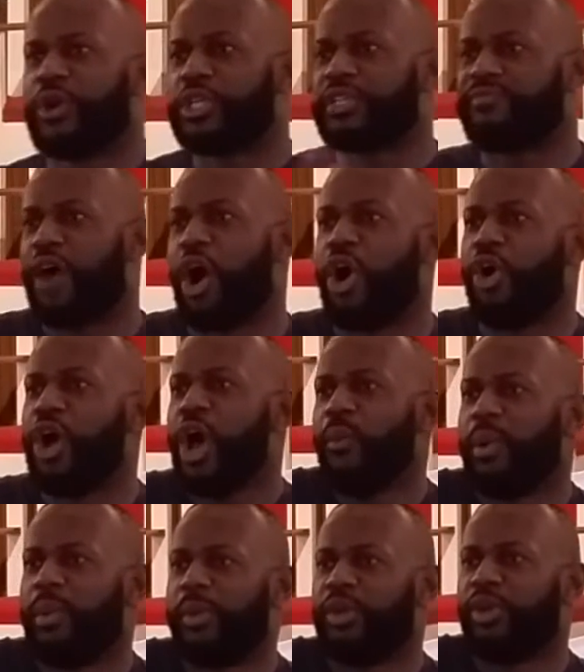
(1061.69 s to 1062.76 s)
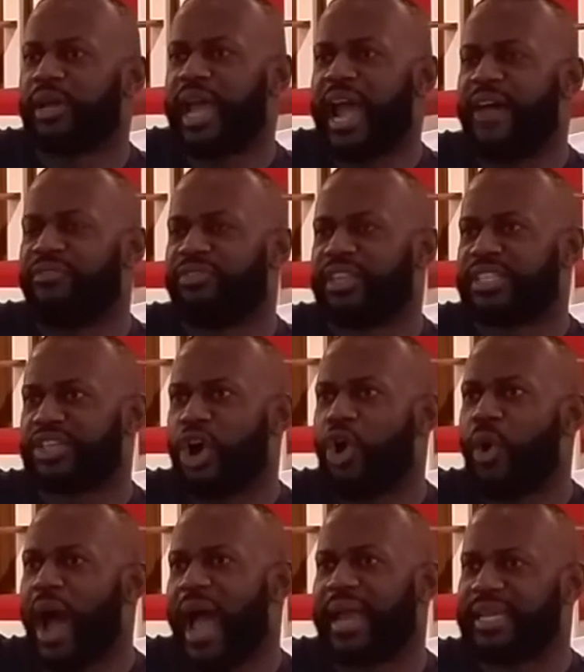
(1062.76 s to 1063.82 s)
first of all, when we look at this
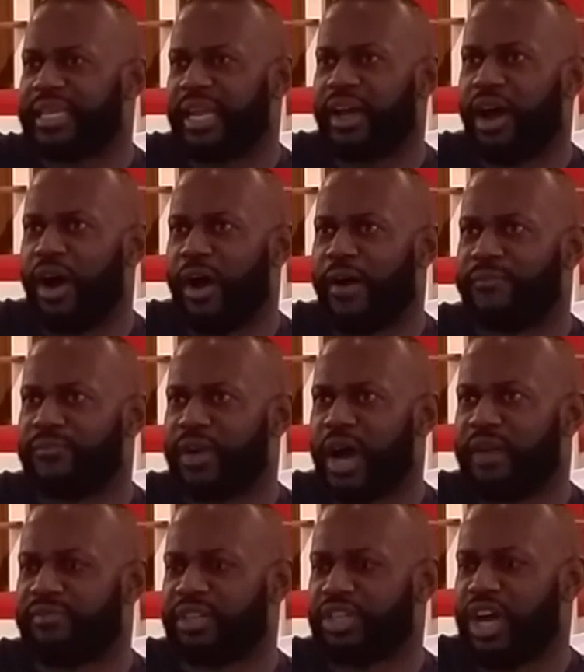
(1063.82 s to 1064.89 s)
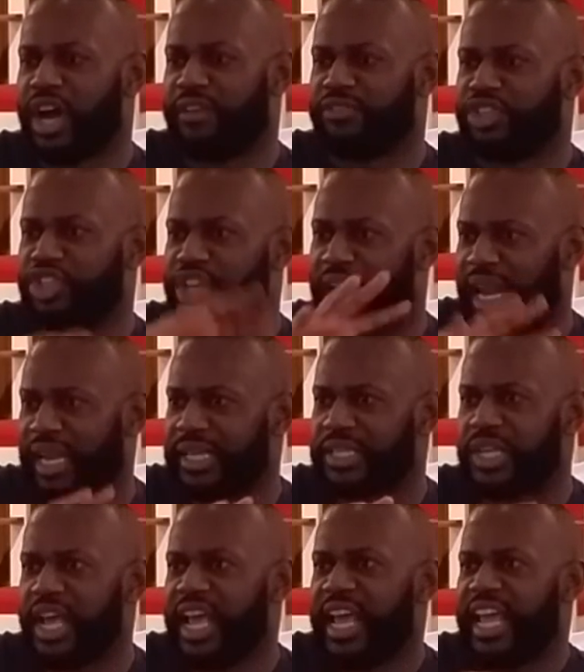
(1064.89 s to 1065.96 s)
whole idea of
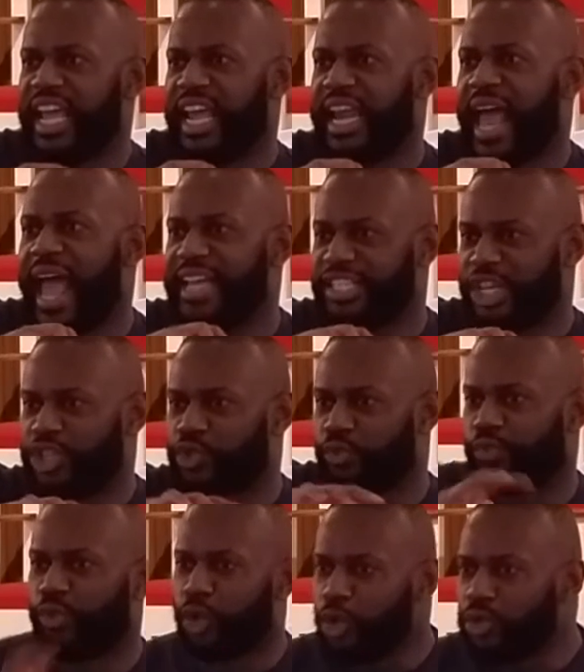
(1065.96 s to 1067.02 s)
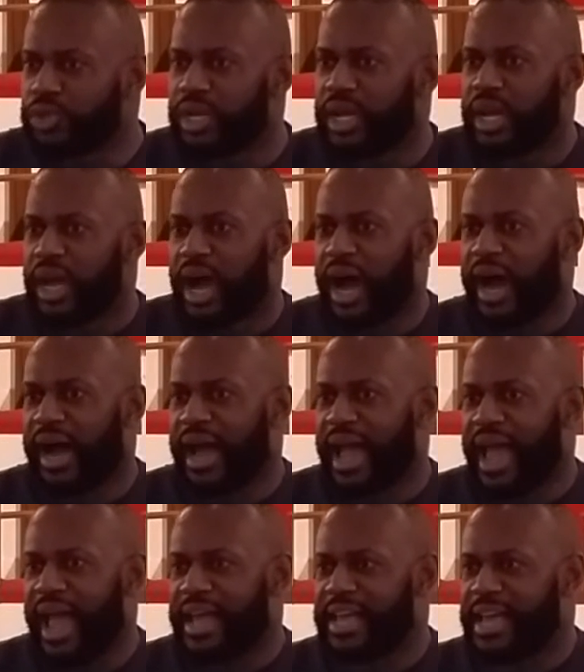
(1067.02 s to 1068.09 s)
jealous, it has its root
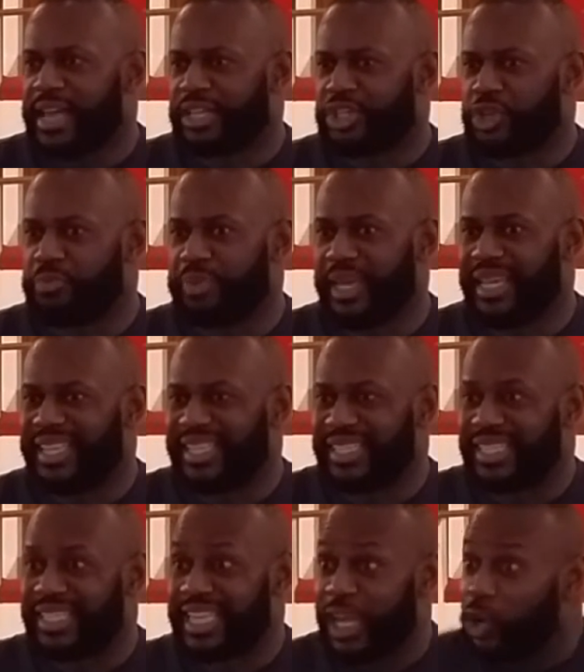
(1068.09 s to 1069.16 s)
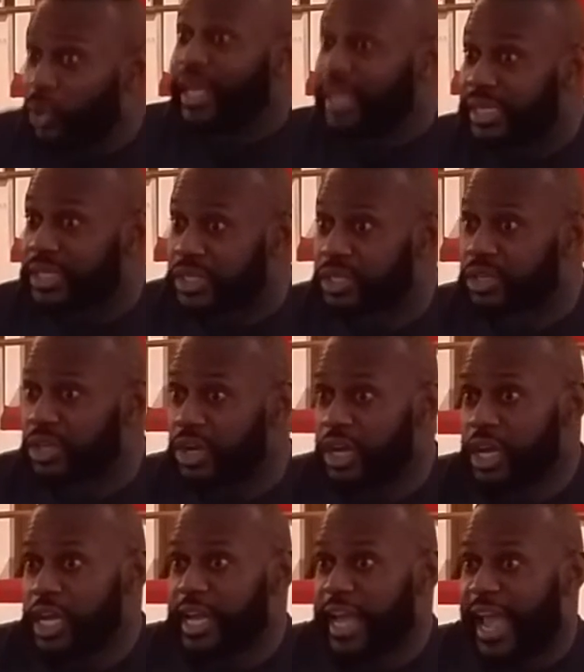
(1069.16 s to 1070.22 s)
as to be zealous.
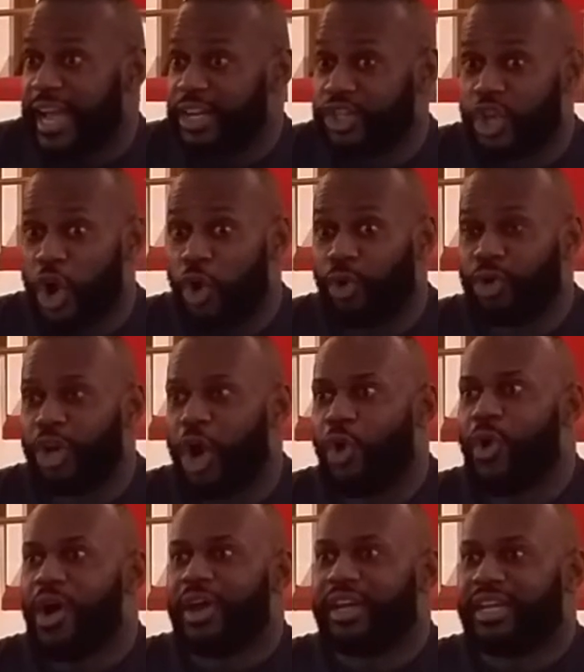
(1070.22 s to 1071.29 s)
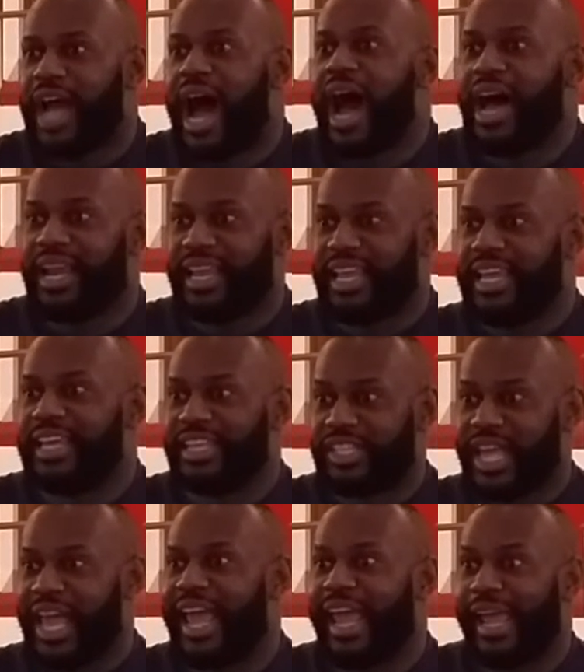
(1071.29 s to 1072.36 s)
And so, you know, God
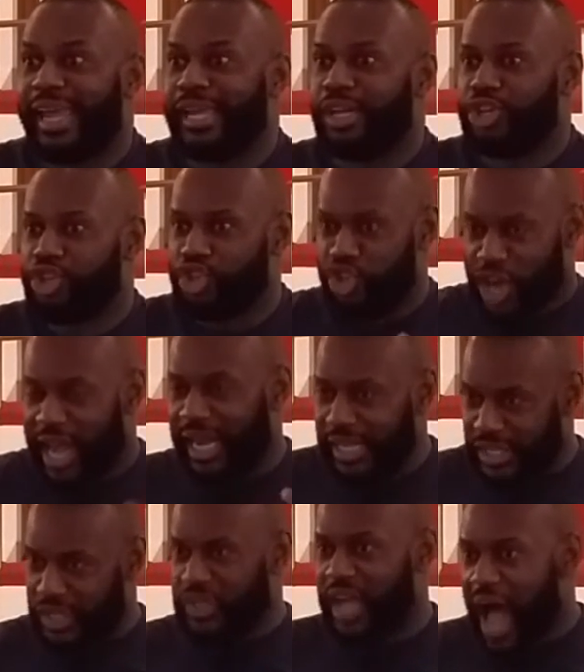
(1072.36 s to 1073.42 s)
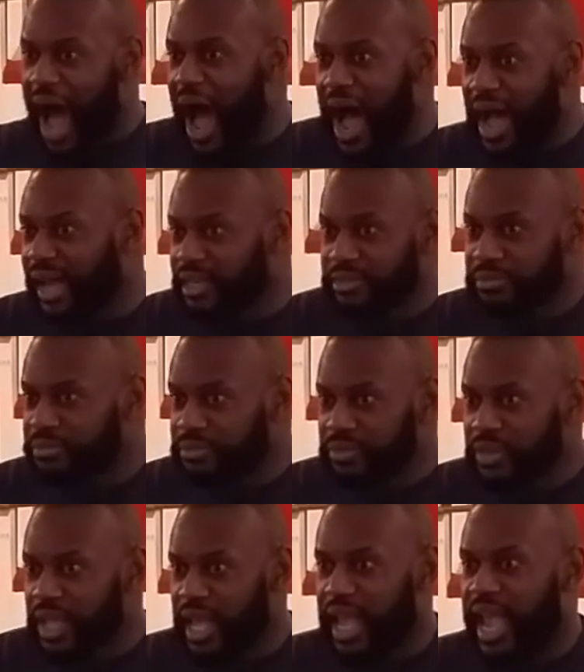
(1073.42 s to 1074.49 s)
is a jealous God,
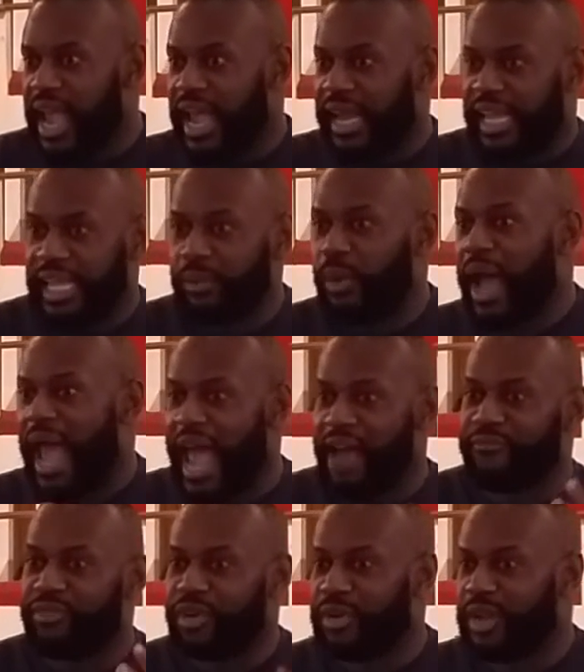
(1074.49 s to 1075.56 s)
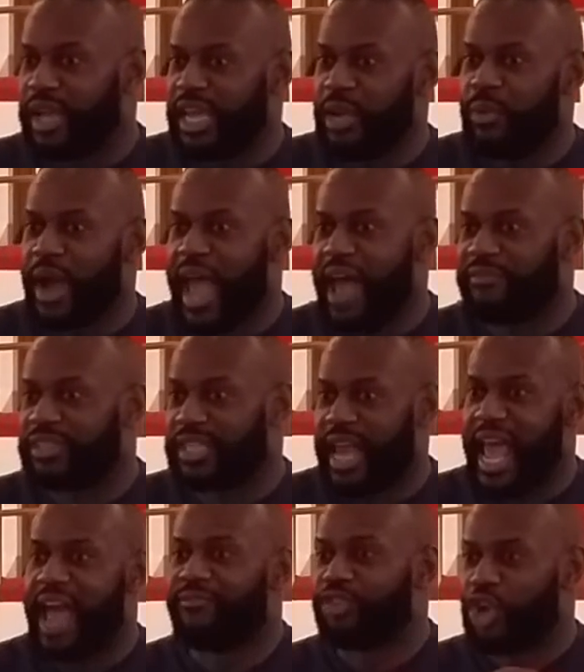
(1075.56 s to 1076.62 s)
and he will have us
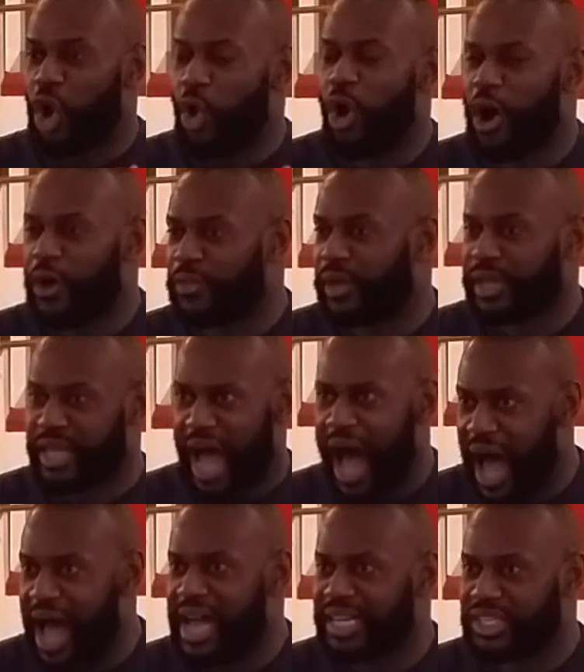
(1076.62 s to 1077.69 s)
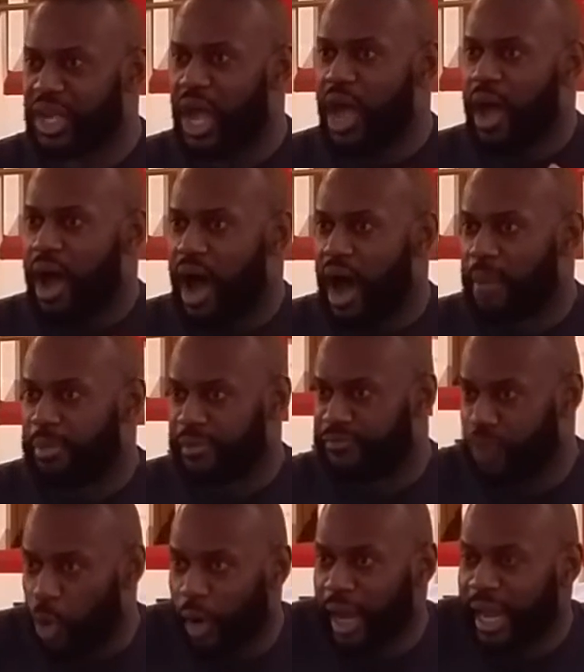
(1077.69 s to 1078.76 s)
to have no other gods
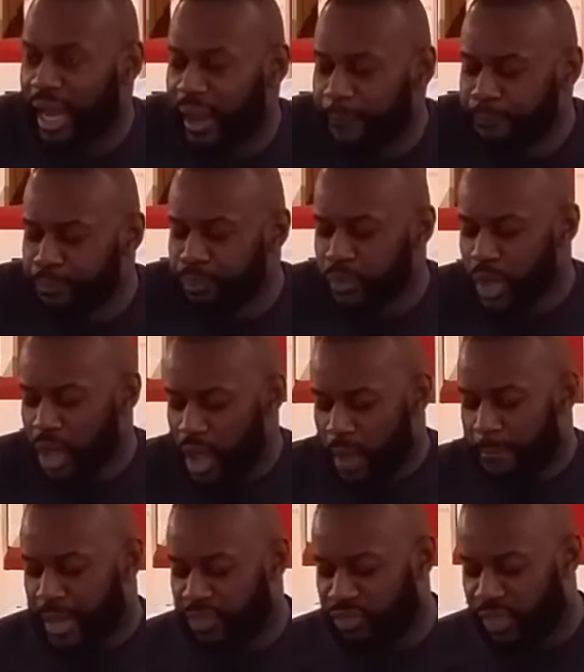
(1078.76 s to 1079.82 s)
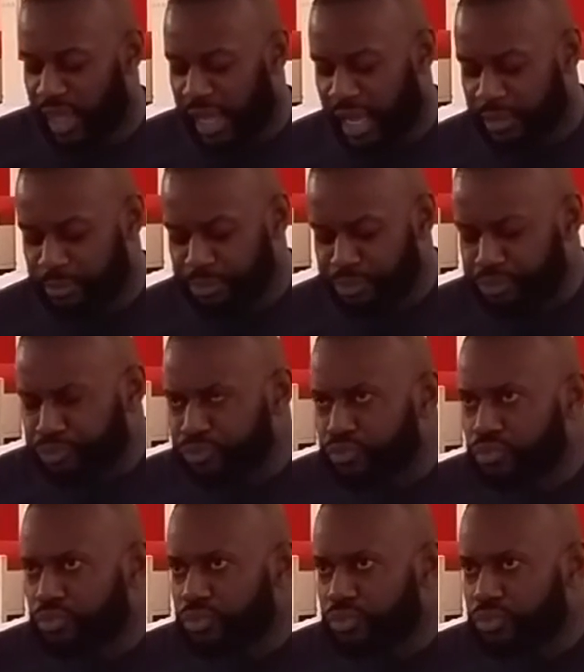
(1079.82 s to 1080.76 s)
before him. But then